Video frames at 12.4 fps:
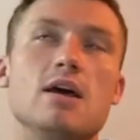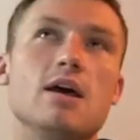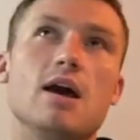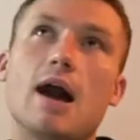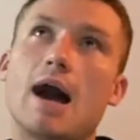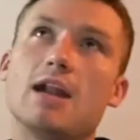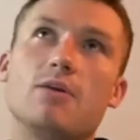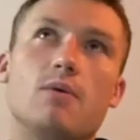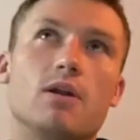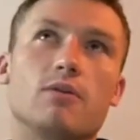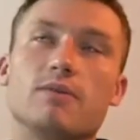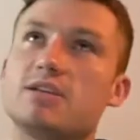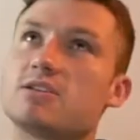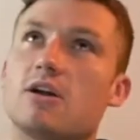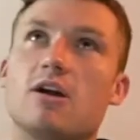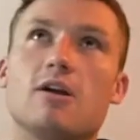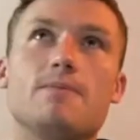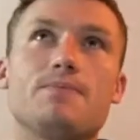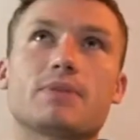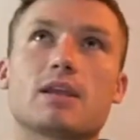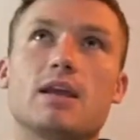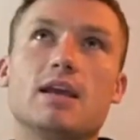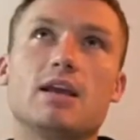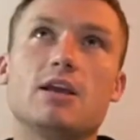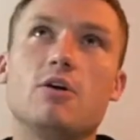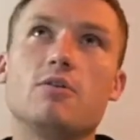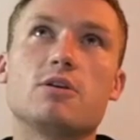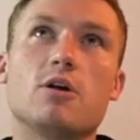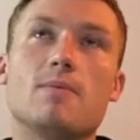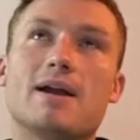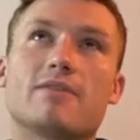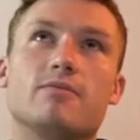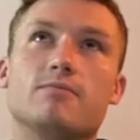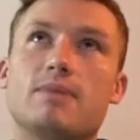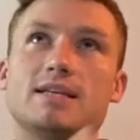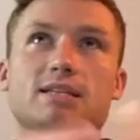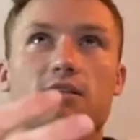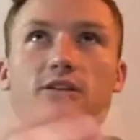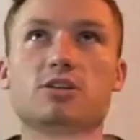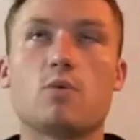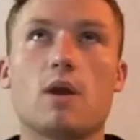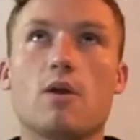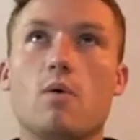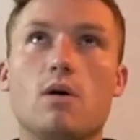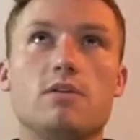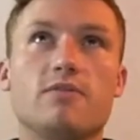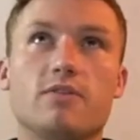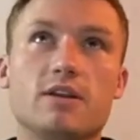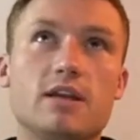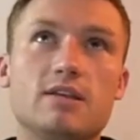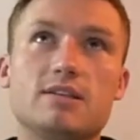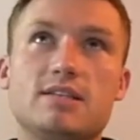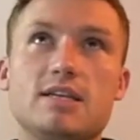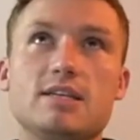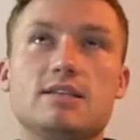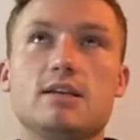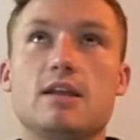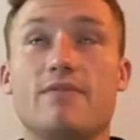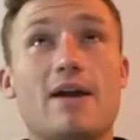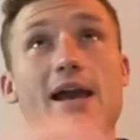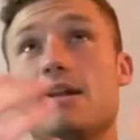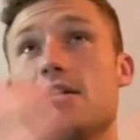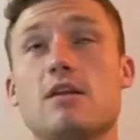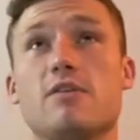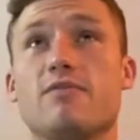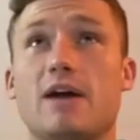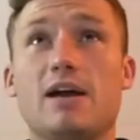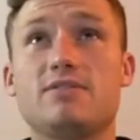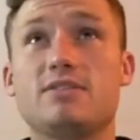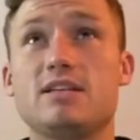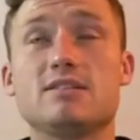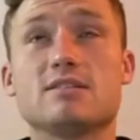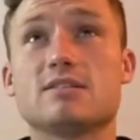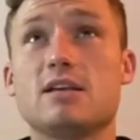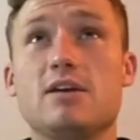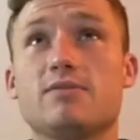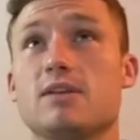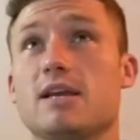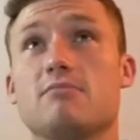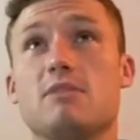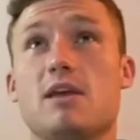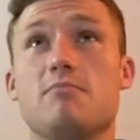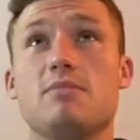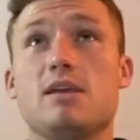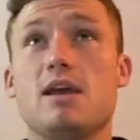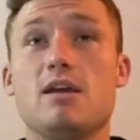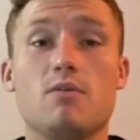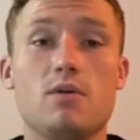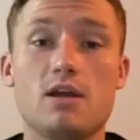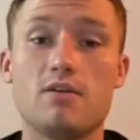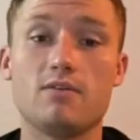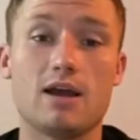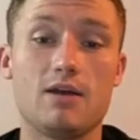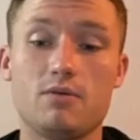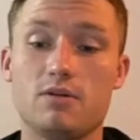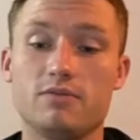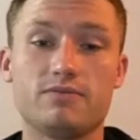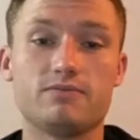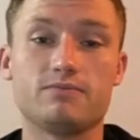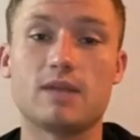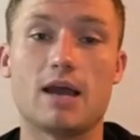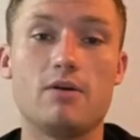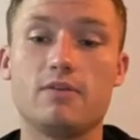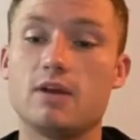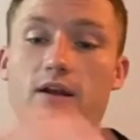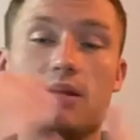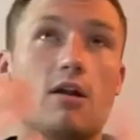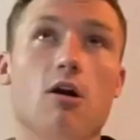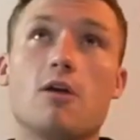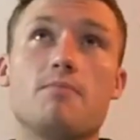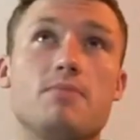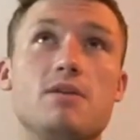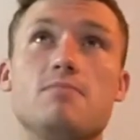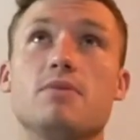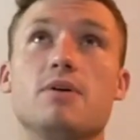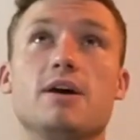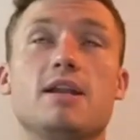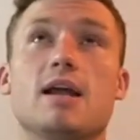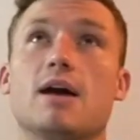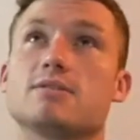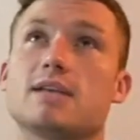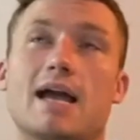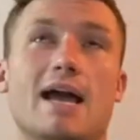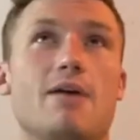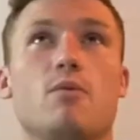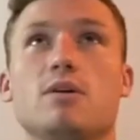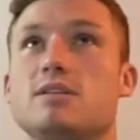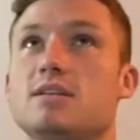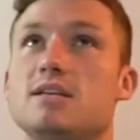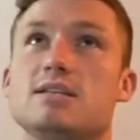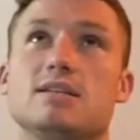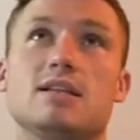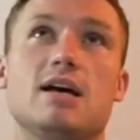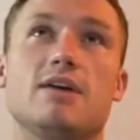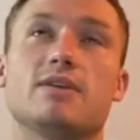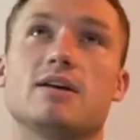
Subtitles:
I didn't want to restart and go back from basically square one for another season. If I had another 5 seasons left, like the NBA or whatever, I would have done it in a heartbeat. But I was like, I had 1 season left.